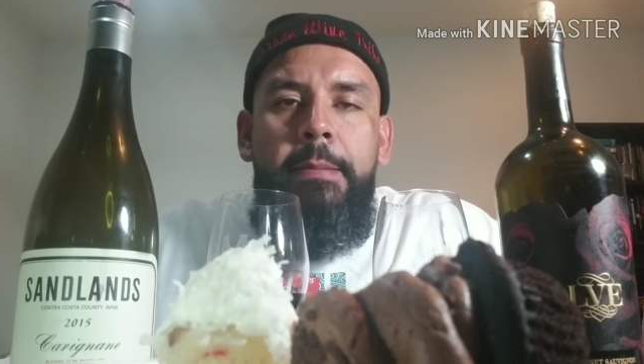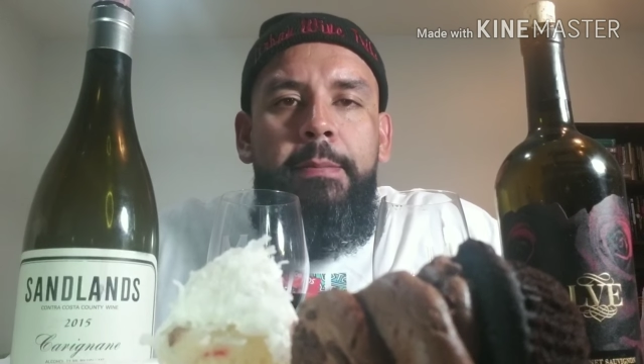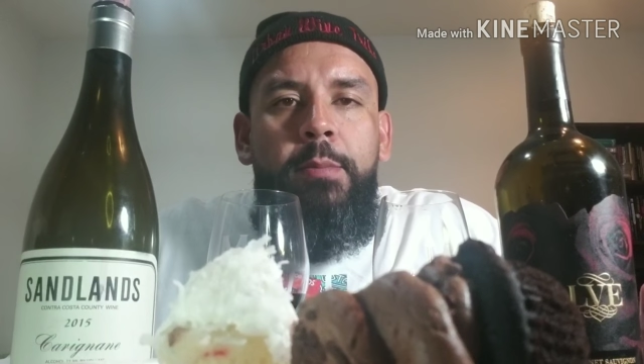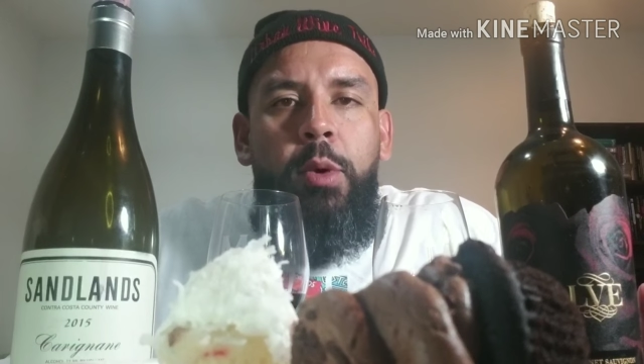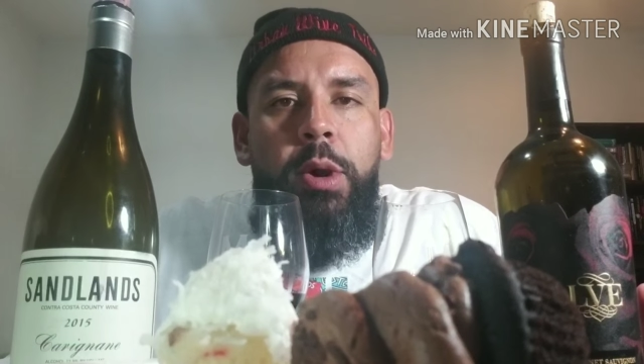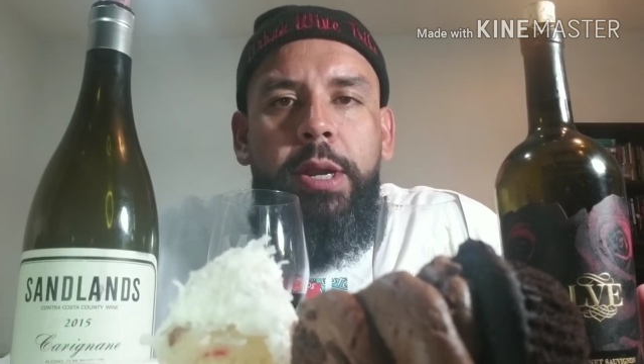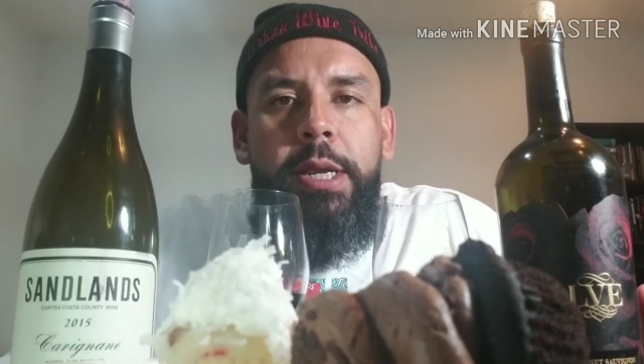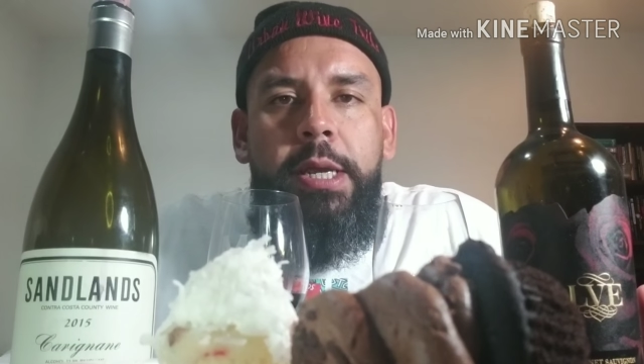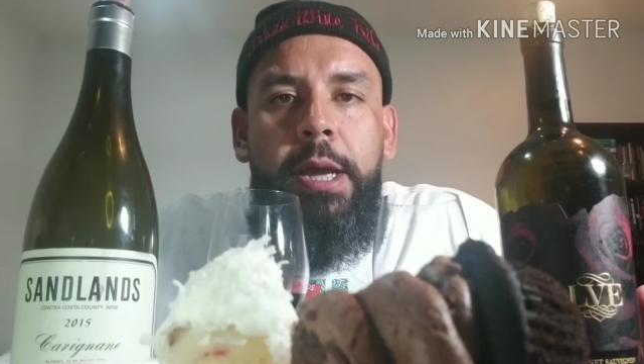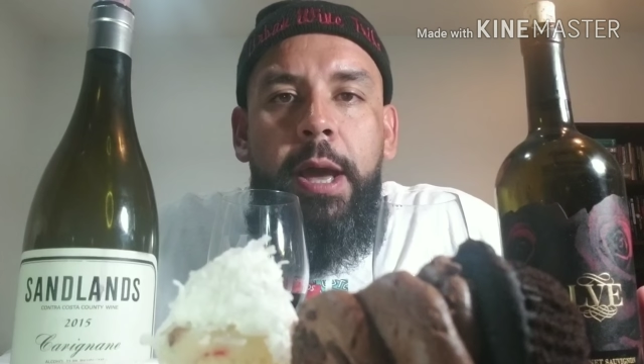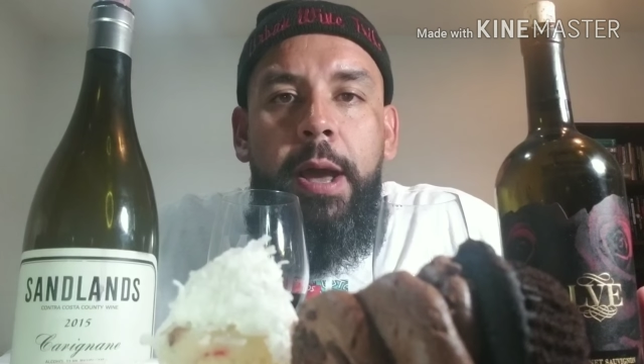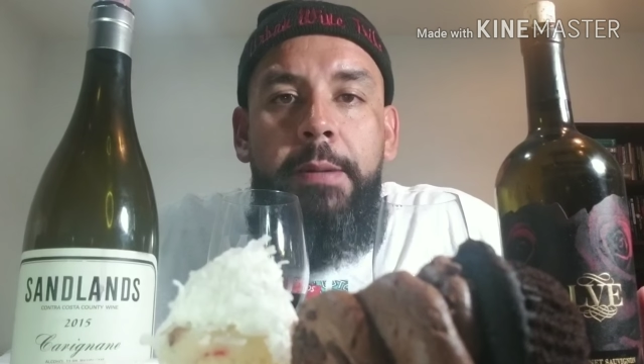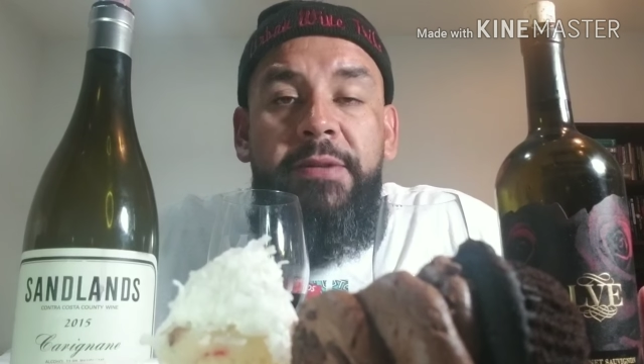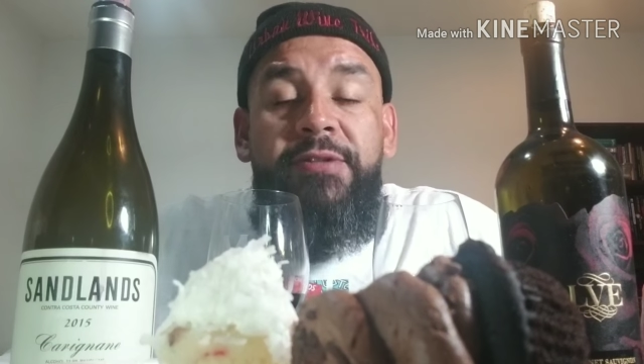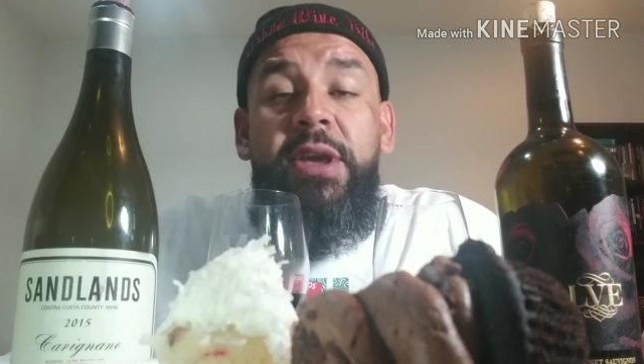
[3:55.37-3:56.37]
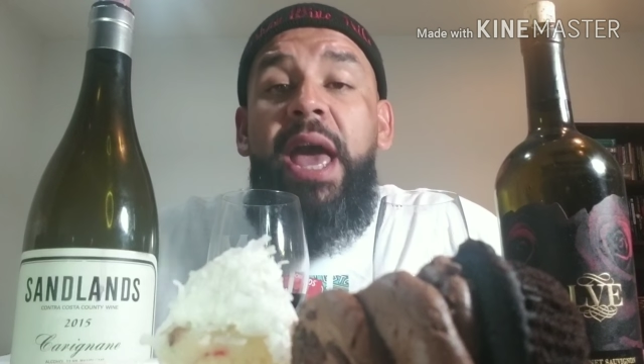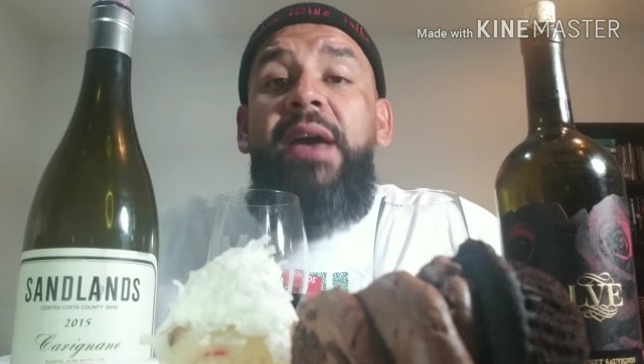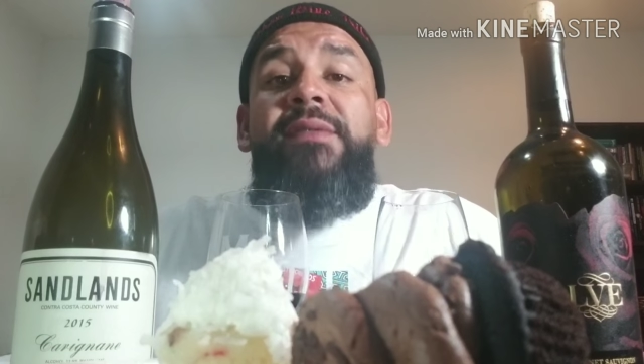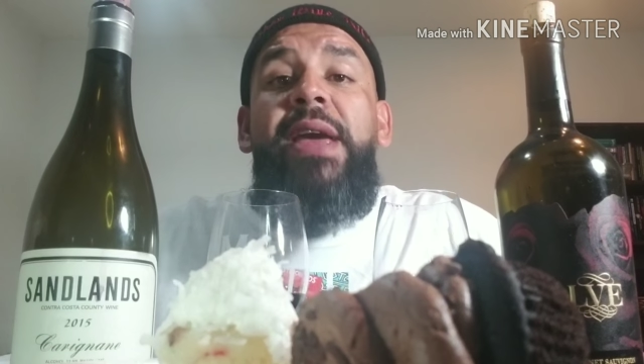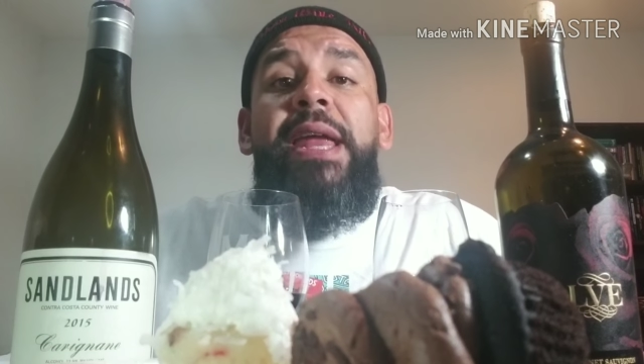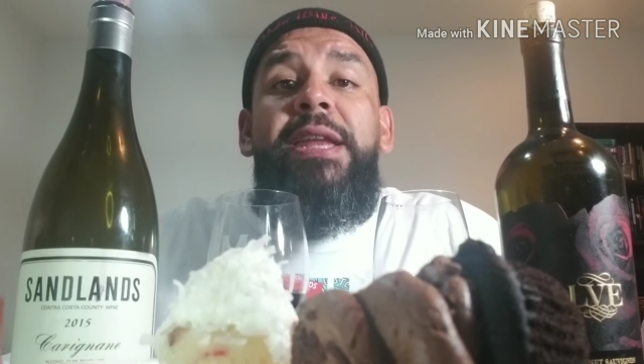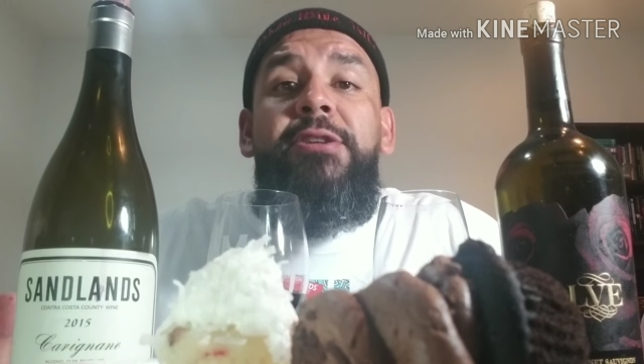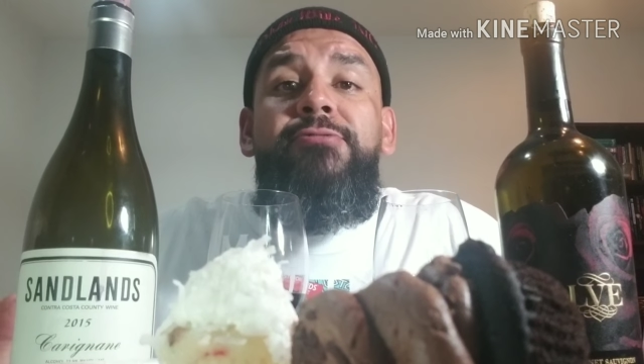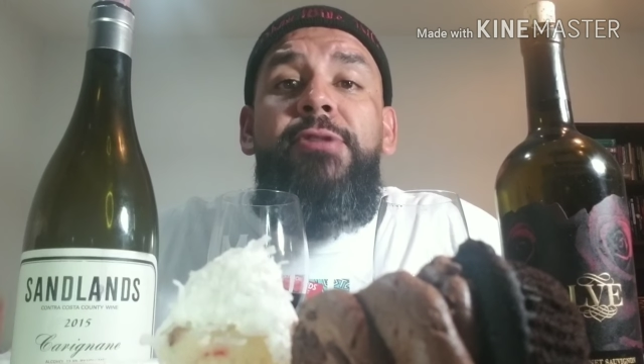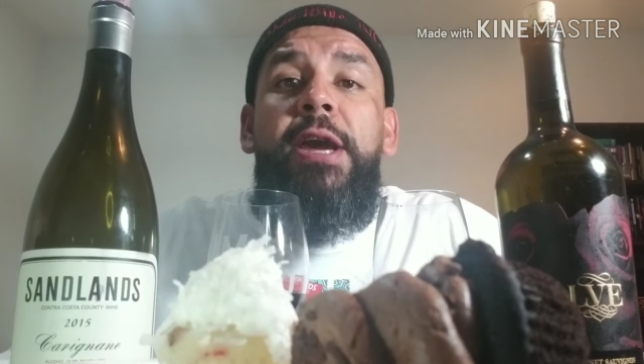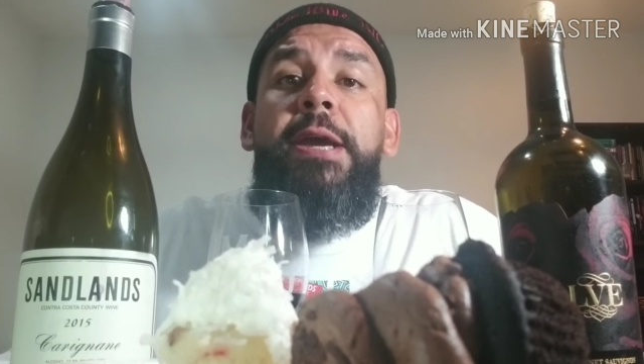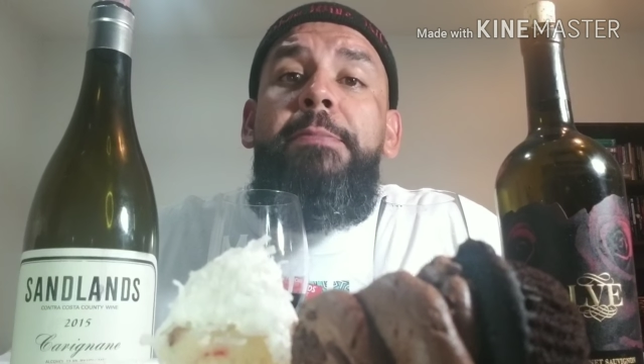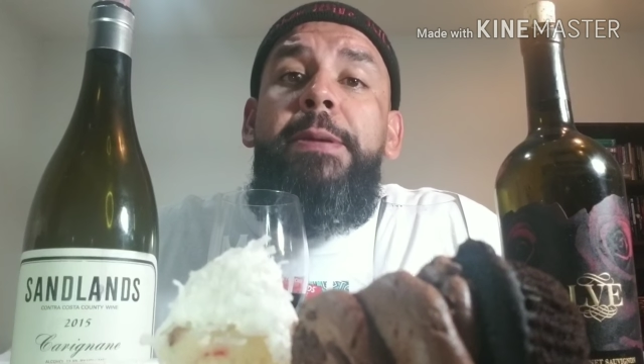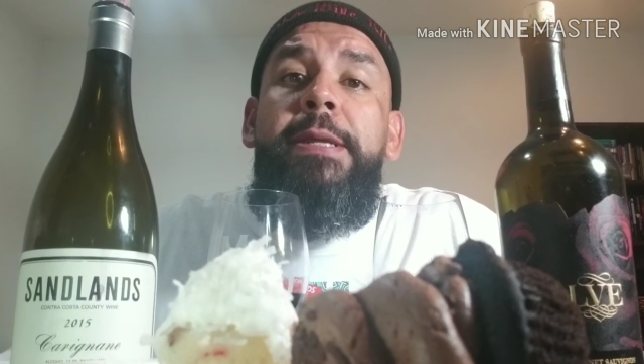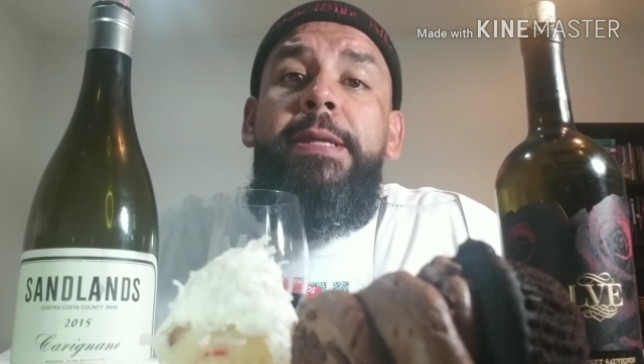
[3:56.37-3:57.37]
More to come. If you have any
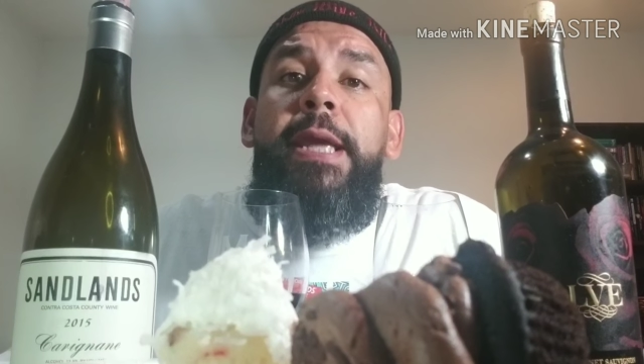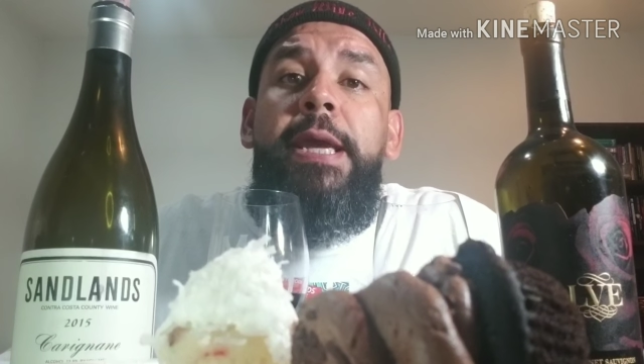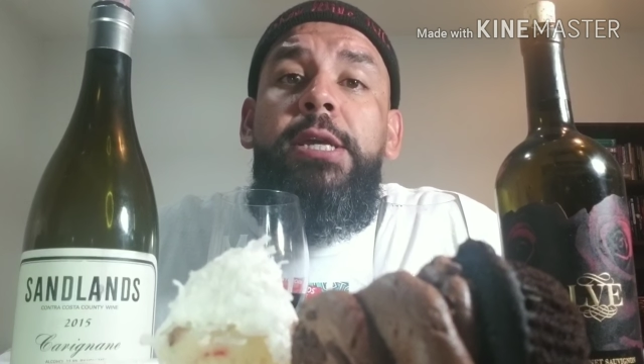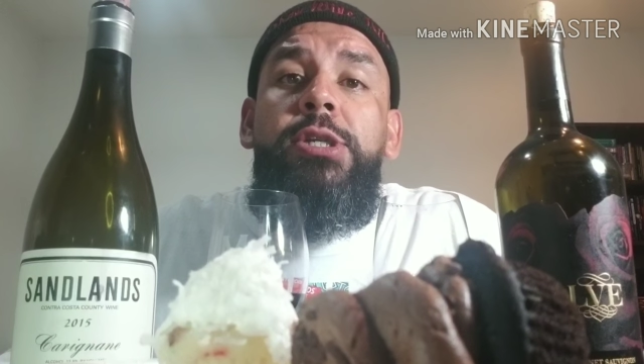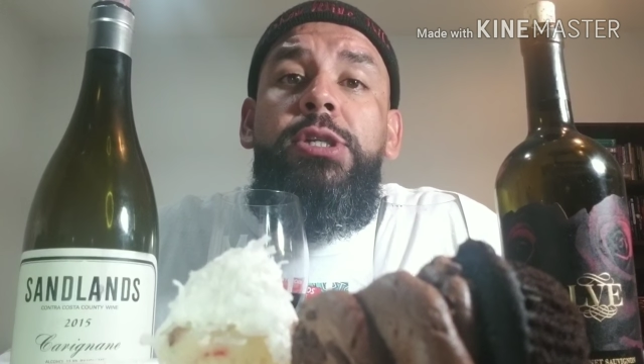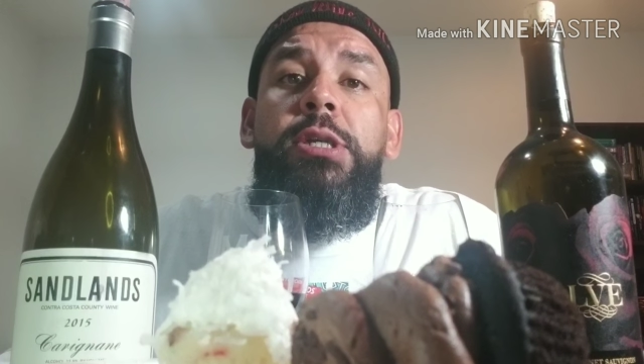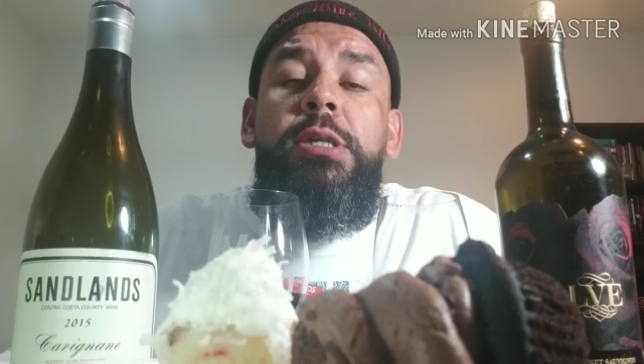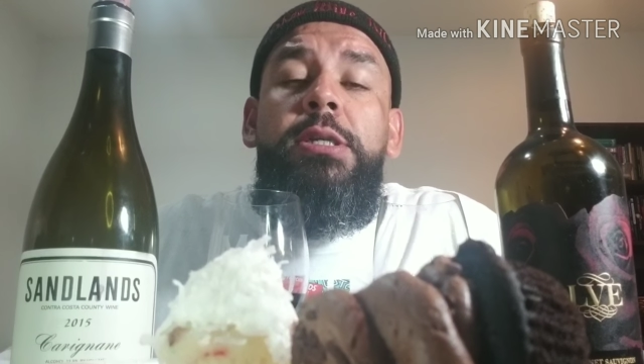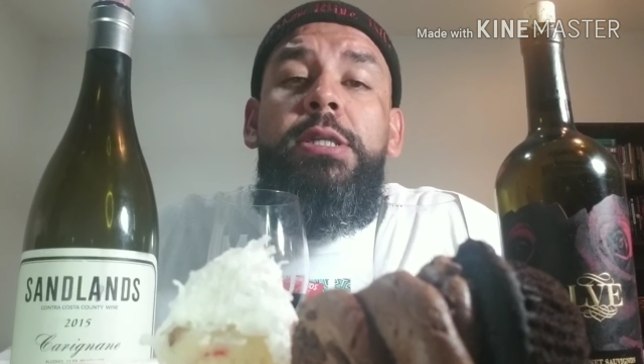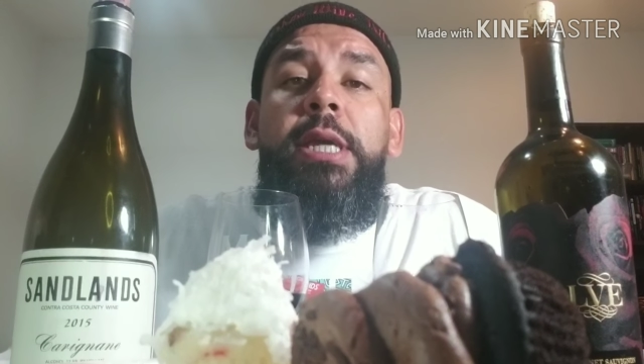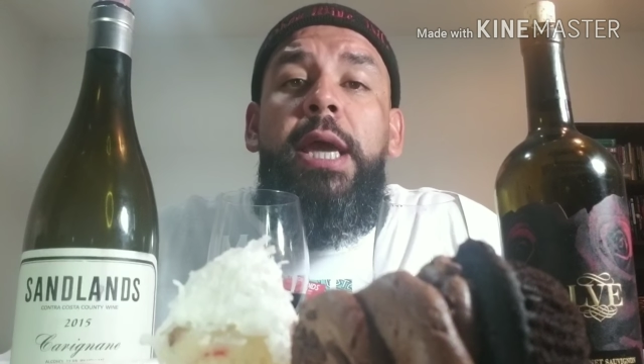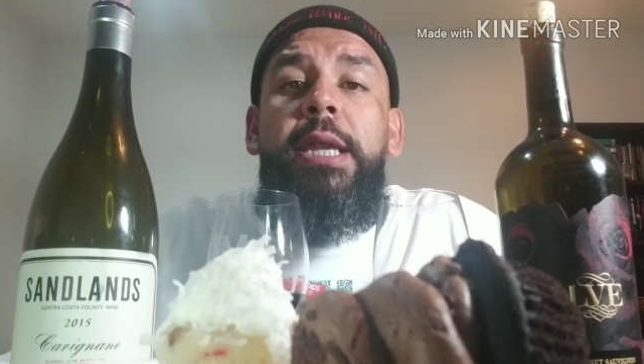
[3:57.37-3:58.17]
recommendations,